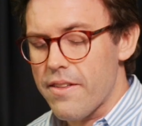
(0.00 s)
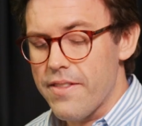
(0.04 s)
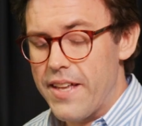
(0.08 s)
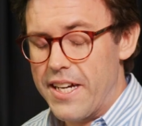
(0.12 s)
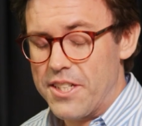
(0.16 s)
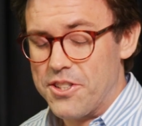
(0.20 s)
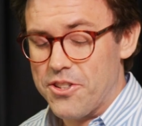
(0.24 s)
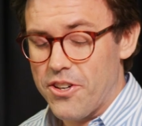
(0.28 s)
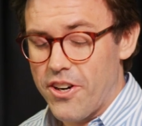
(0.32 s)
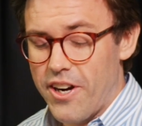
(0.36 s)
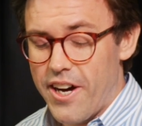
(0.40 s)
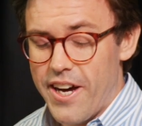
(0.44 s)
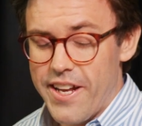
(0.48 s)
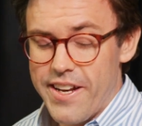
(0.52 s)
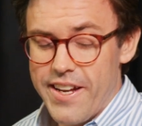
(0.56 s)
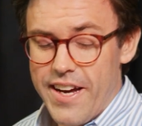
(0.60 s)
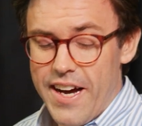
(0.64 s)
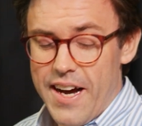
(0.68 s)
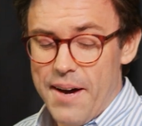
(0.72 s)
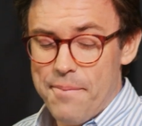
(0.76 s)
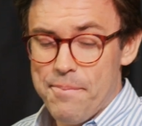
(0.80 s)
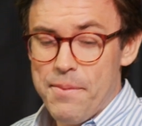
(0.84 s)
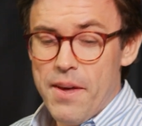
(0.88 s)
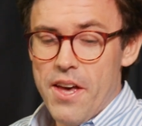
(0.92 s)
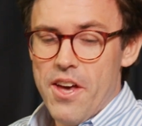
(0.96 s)
That's right.
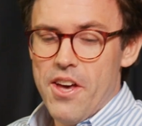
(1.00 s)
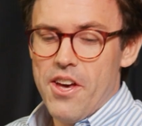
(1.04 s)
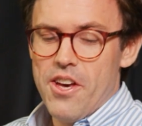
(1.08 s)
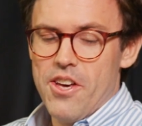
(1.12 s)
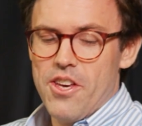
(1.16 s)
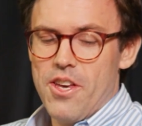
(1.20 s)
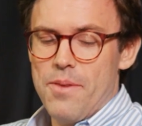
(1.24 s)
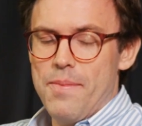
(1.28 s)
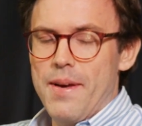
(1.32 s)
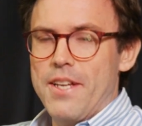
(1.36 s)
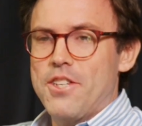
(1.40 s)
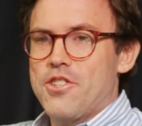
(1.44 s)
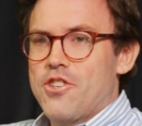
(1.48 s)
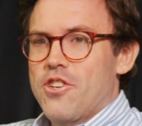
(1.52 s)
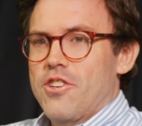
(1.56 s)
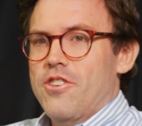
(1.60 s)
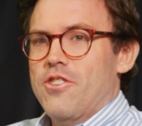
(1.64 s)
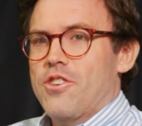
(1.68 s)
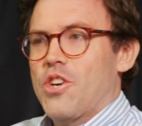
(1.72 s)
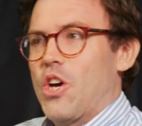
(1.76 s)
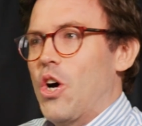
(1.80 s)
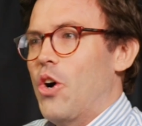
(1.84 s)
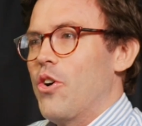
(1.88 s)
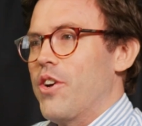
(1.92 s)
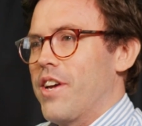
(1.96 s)
You
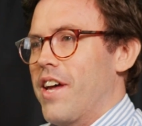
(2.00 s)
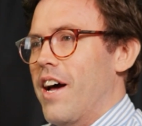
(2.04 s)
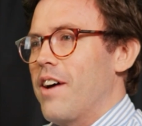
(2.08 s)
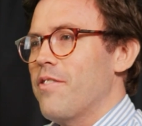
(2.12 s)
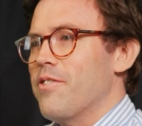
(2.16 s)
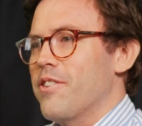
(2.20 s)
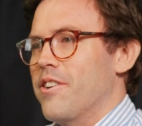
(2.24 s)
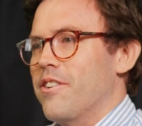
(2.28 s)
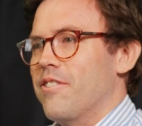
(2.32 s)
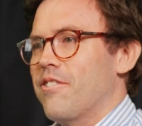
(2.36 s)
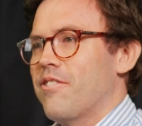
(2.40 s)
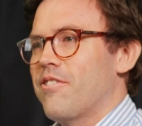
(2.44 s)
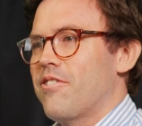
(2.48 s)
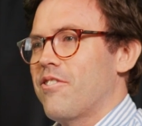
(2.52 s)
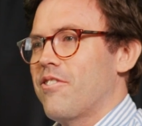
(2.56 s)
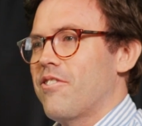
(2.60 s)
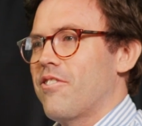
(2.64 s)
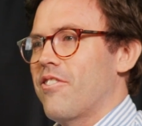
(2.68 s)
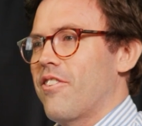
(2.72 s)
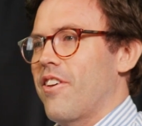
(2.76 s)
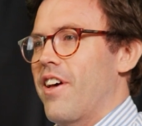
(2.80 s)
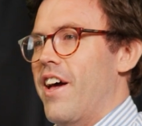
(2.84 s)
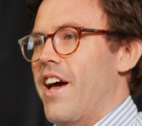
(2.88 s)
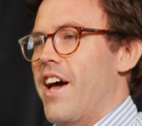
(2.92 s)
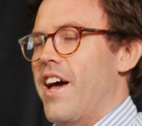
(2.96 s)
mentioned
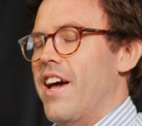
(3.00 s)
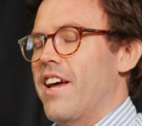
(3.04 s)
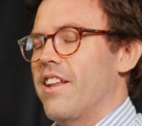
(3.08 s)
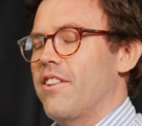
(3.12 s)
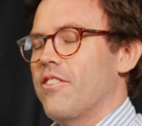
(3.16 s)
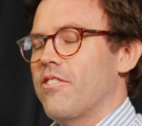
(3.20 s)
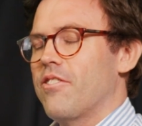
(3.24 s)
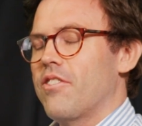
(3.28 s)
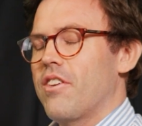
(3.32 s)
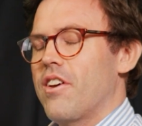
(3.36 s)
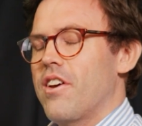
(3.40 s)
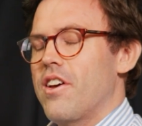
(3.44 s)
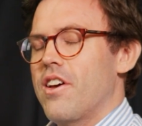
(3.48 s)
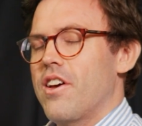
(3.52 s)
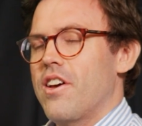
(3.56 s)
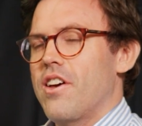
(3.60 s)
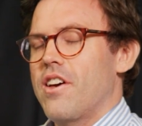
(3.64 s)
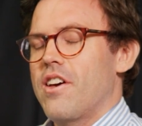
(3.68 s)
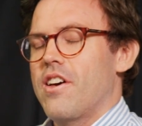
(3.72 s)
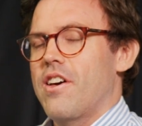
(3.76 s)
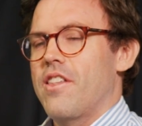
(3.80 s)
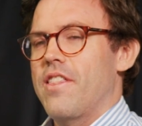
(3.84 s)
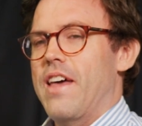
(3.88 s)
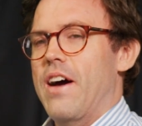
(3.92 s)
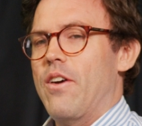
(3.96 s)
co-governance, and
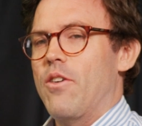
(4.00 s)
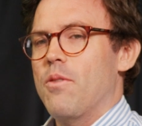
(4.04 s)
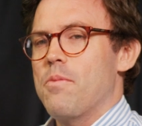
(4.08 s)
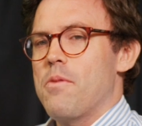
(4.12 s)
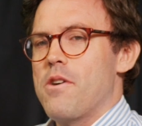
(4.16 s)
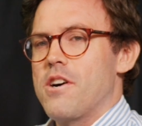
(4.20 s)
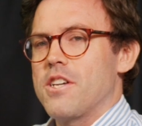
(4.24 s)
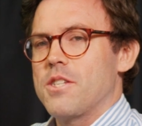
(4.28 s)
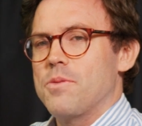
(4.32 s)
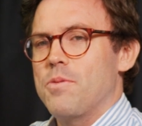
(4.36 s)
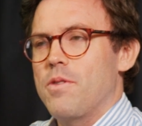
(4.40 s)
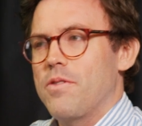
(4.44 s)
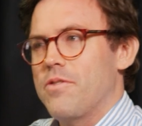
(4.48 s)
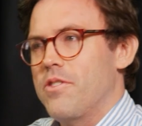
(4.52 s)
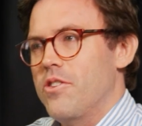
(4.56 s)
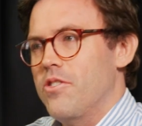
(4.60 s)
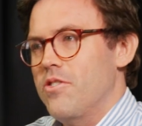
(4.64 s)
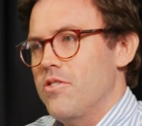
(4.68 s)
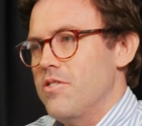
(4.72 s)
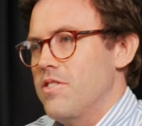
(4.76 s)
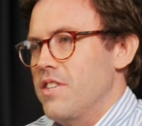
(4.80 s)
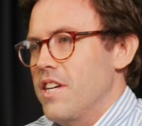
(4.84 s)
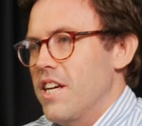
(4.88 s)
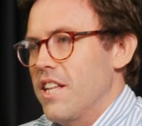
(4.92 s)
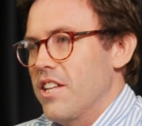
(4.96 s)
that reminds me of the
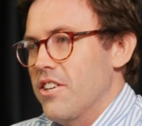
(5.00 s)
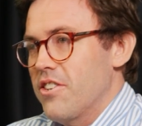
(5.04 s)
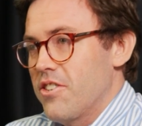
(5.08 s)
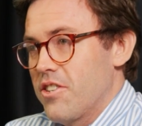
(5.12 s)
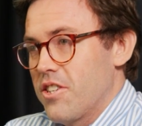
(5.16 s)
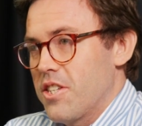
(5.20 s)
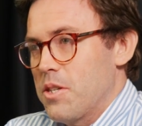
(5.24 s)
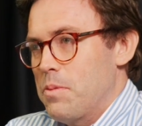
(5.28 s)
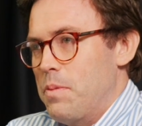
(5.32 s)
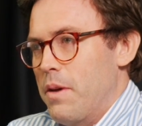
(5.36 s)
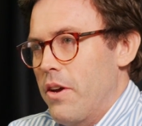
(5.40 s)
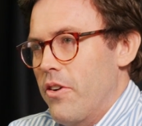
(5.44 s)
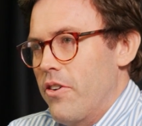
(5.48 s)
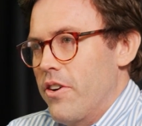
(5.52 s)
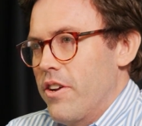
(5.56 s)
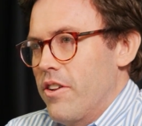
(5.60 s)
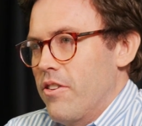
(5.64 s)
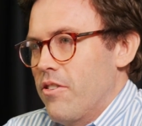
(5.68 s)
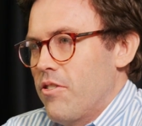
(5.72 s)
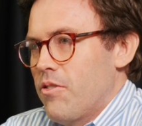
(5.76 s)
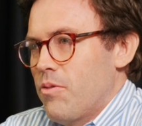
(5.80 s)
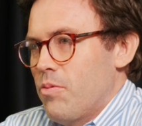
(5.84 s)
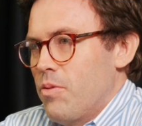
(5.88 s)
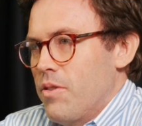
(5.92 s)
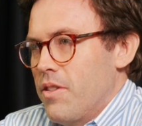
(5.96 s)
New Zealand
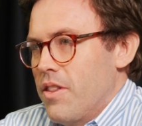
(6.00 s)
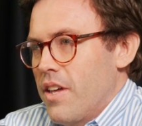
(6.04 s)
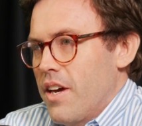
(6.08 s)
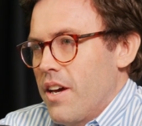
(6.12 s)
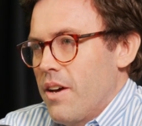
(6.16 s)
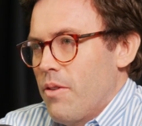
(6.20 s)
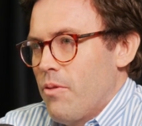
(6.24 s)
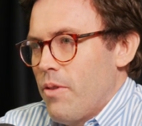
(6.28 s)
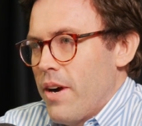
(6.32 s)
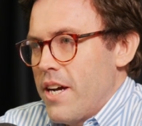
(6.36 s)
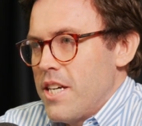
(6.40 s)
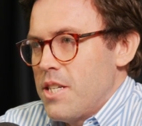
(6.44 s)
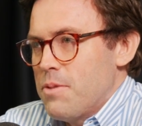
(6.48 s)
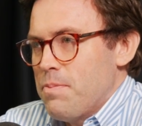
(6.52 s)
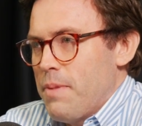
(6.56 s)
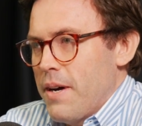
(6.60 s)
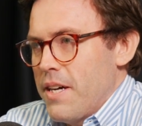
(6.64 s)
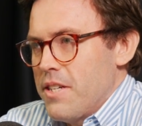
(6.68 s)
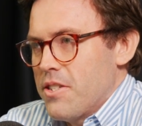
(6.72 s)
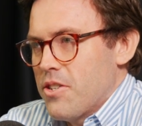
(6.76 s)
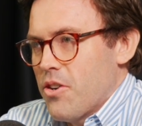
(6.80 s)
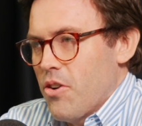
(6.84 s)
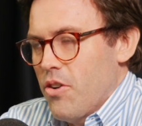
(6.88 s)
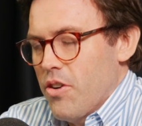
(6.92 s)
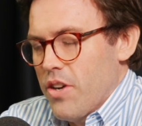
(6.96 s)
experience with their
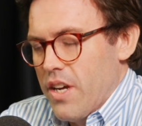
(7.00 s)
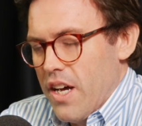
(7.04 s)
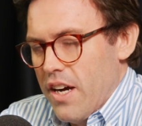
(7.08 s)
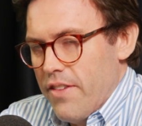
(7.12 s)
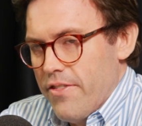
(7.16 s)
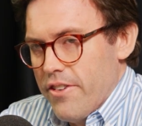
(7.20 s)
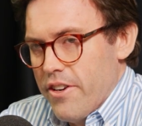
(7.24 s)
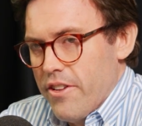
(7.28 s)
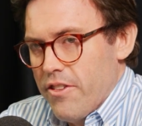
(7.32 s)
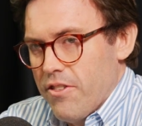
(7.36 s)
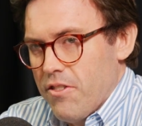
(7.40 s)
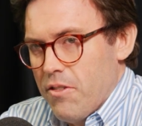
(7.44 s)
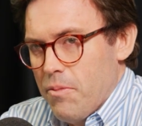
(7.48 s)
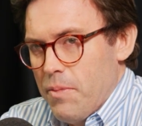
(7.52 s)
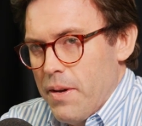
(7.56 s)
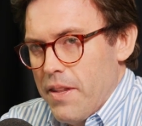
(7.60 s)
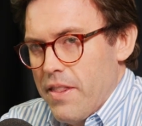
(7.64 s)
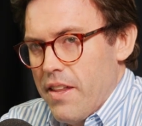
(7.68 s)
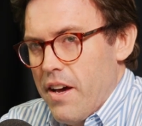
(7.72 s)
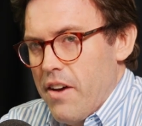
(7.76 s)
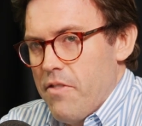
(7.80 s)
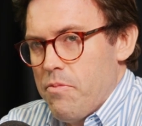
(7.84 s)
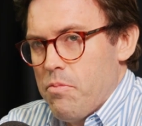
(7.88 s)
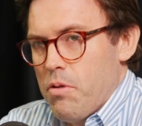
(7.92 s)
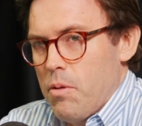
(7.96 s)
race-based co-governance. I mean,
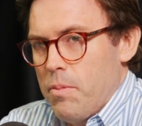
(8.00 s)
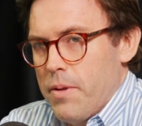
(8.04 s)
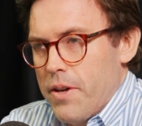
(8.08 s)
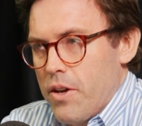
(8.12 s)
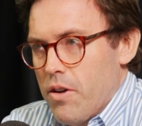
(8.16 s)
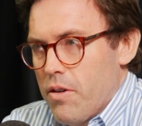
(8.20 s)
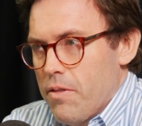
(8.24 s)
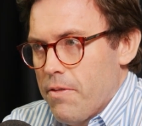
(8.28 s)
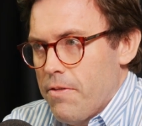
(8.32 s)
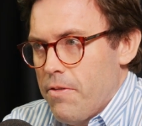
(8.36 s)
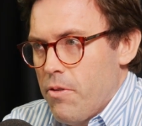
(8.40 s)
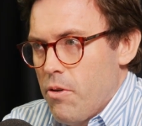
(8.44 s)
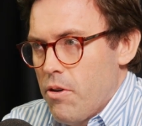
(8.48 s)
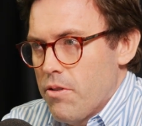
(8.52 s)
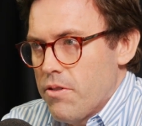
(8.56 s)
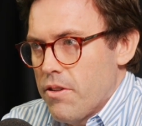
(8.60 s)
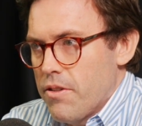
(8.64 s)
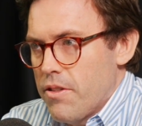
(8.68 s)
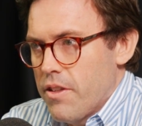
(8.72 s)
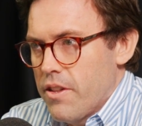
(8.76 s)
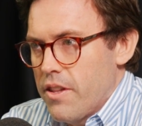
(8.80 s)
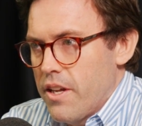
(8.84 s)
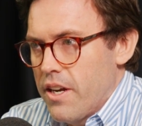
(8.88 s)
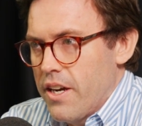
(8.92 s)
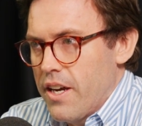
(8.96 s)
they've probably gone further
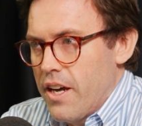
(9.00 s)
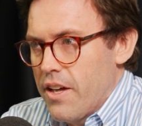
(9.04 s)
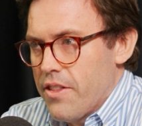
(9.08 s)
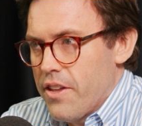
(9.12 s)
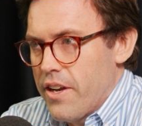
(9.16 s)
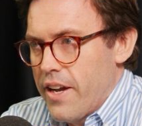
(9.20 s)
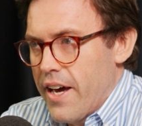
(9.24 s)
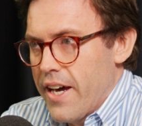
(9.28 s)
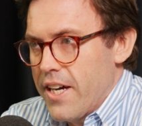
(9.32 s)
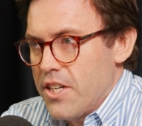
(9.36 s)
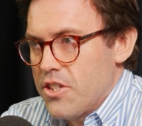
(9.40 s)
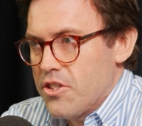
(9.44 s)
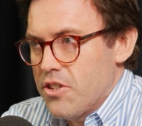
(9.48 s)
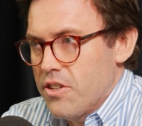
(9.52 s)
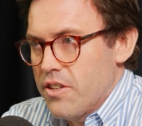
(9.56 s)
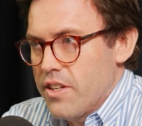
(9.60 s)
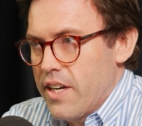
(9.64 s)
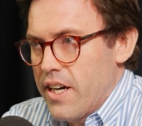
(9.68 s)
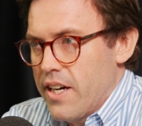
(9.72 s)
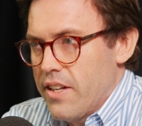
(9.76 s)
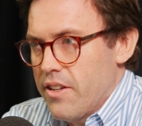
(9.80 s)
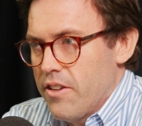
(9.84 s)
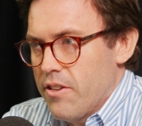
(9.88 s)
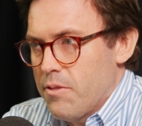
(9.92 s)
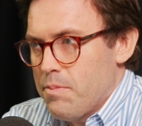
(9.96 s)
than any other nation
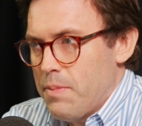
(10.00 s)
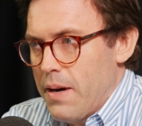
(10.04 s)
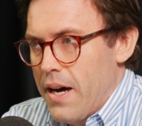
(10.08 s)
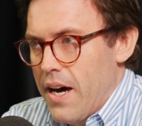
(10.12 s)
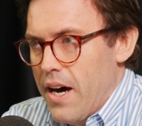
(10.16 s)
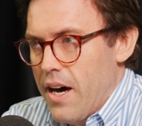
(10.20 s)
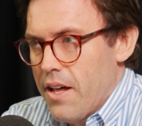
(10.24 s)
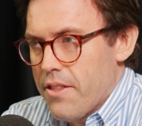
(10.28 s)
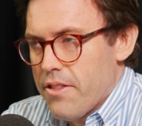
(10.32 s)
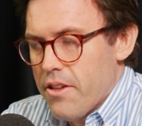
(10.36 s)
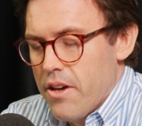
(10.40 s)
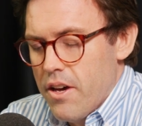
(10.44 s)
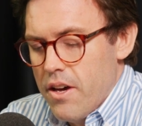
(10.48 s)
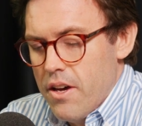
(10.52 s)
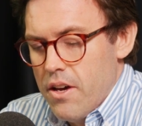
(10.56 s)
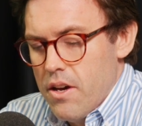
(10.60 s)
down this path.